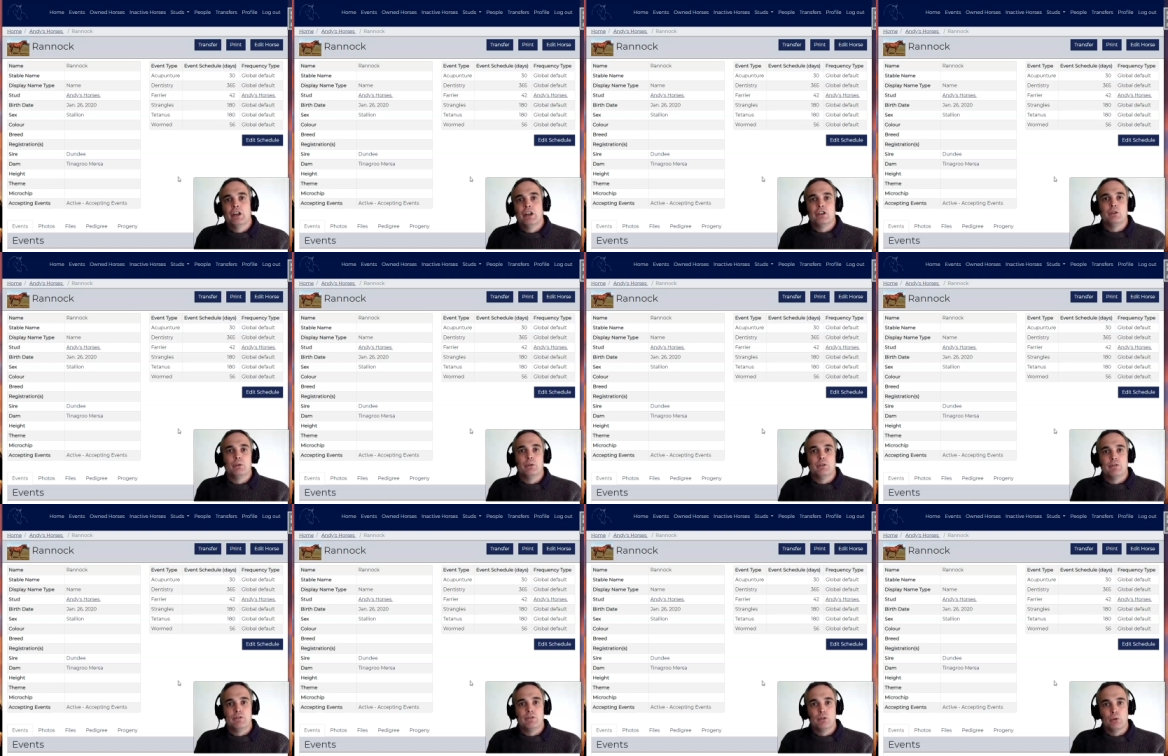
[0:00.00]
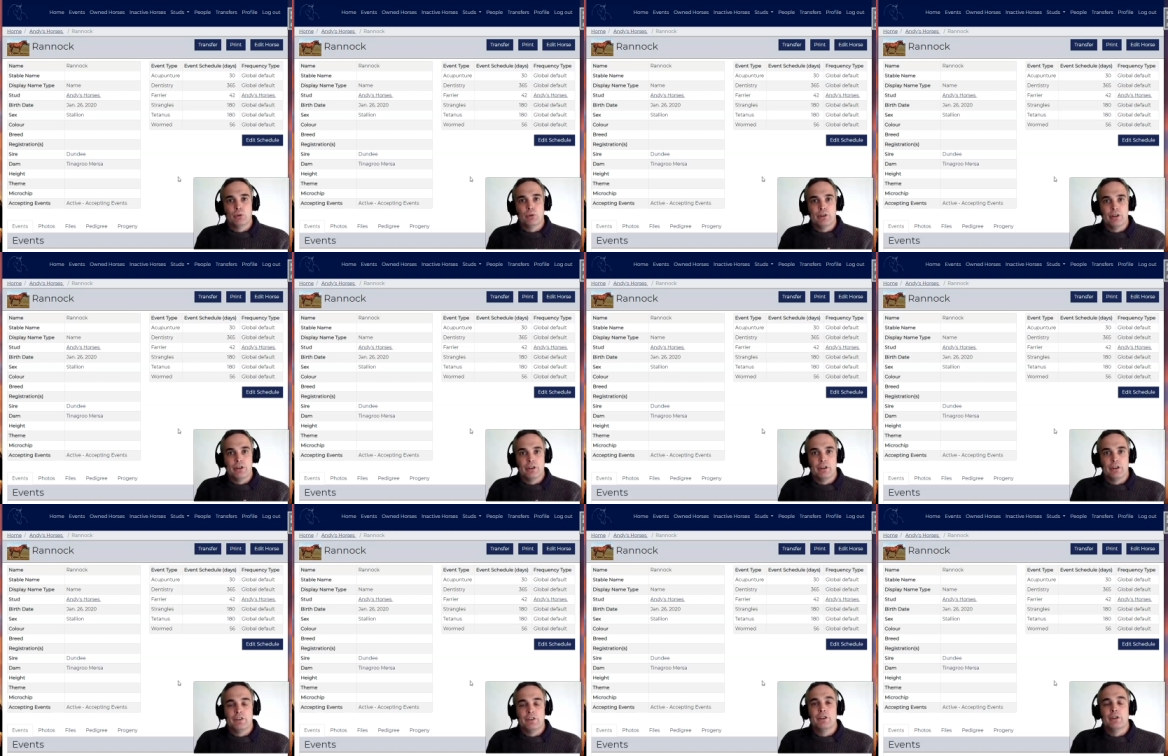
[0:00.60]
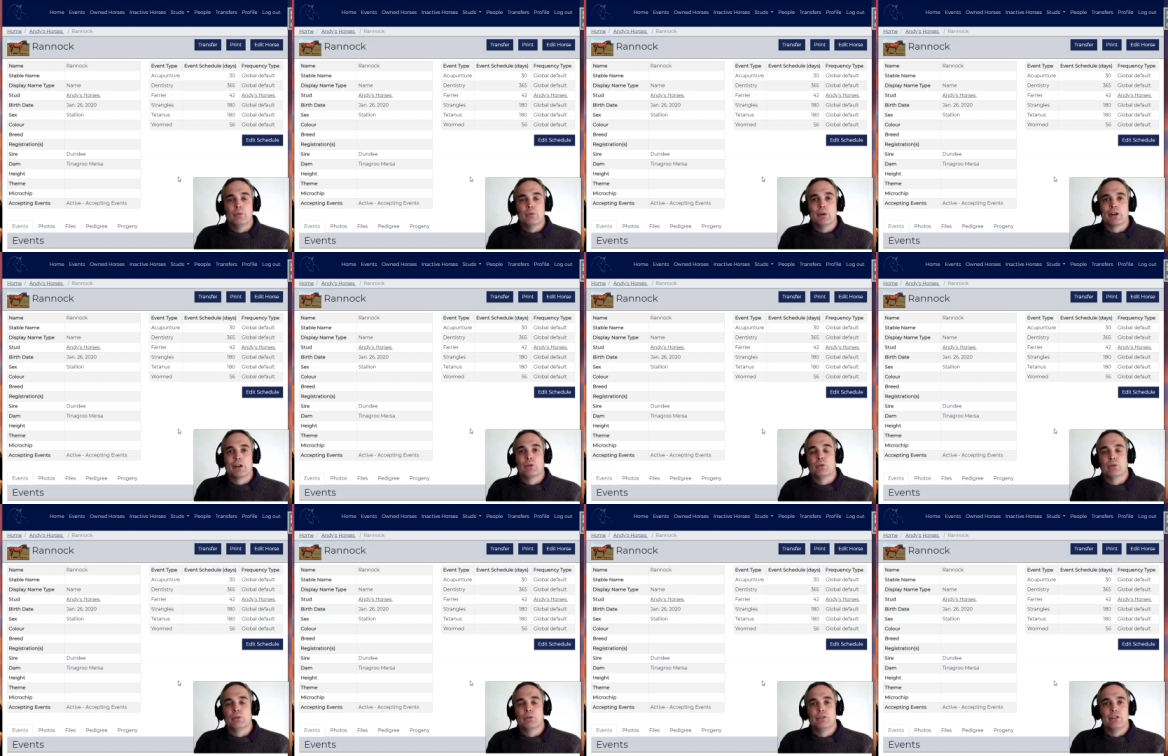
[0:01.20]
you would forward the
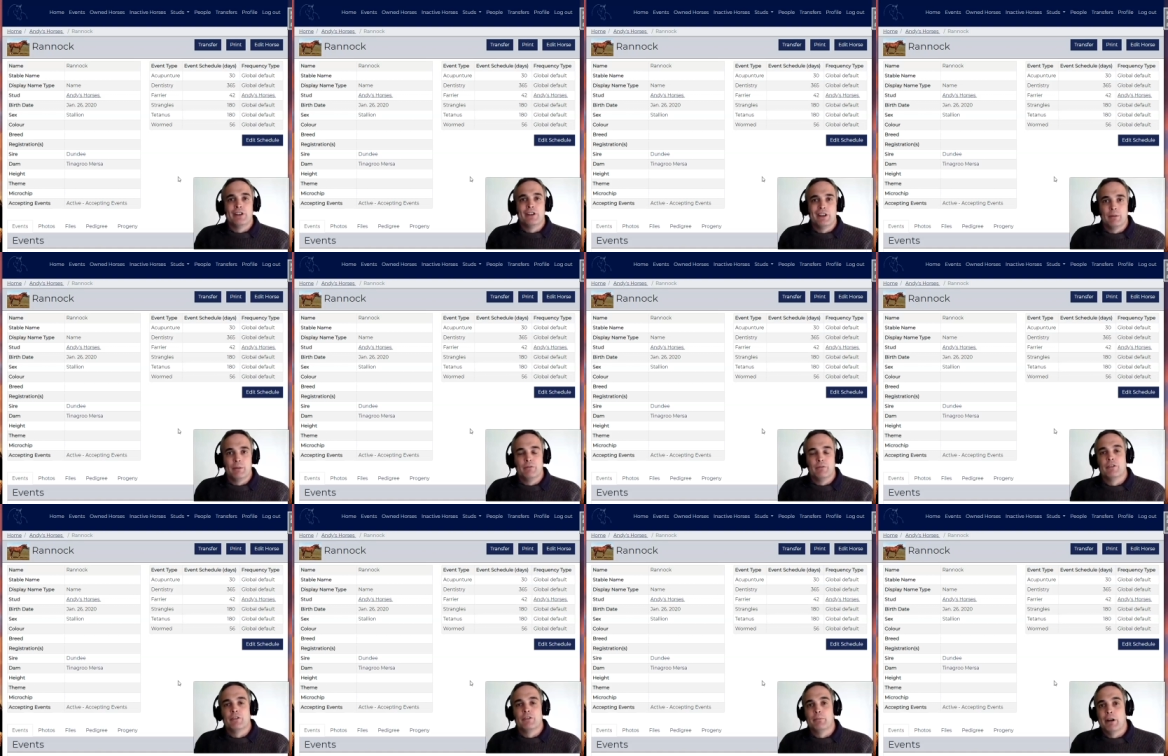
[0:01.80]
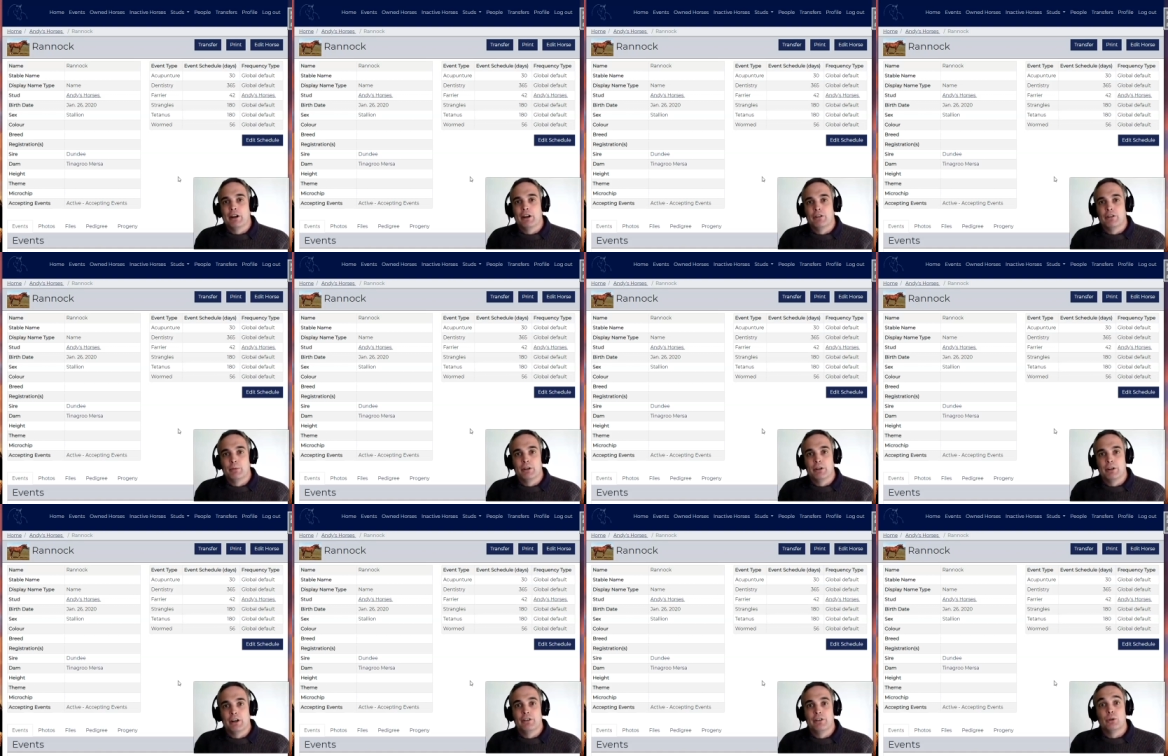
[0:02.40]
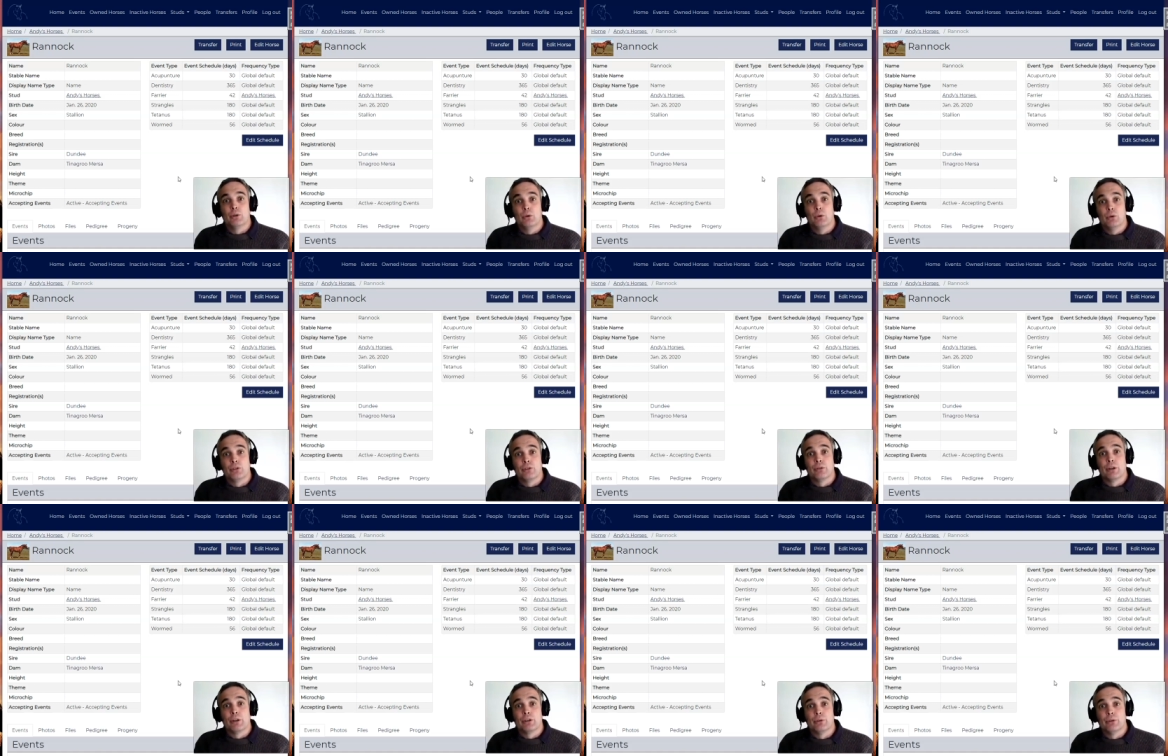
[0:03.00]
record to them for management under
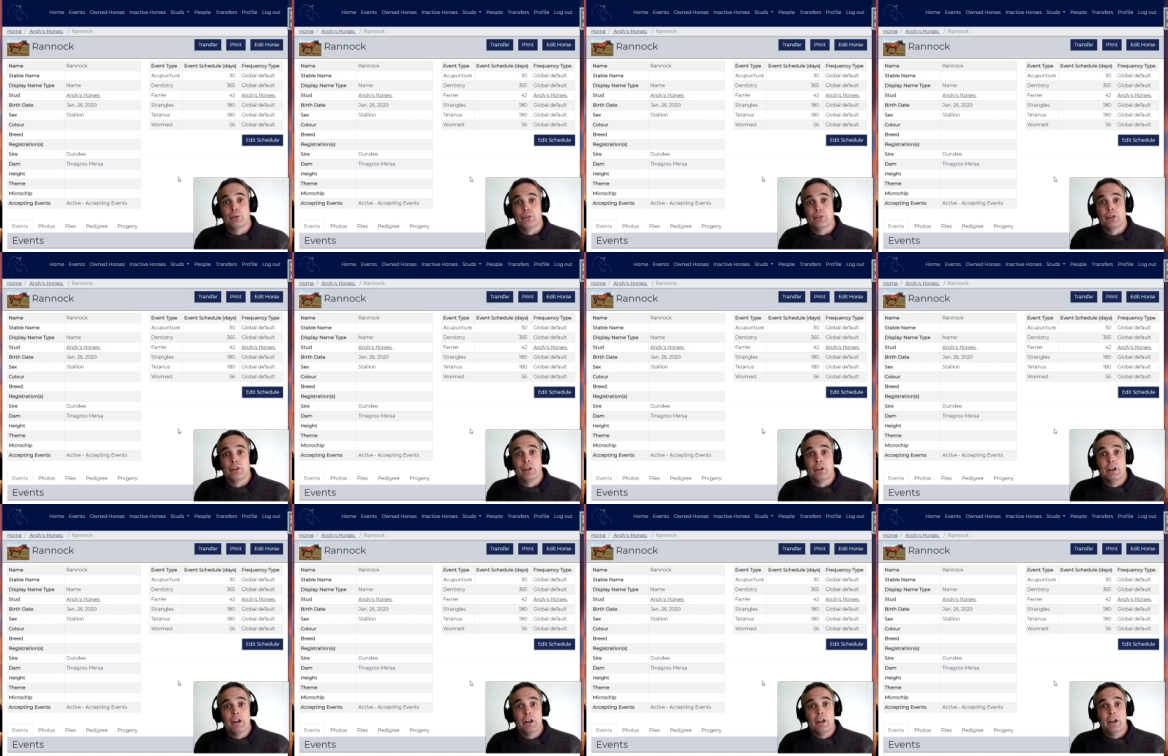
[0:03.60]
horse records.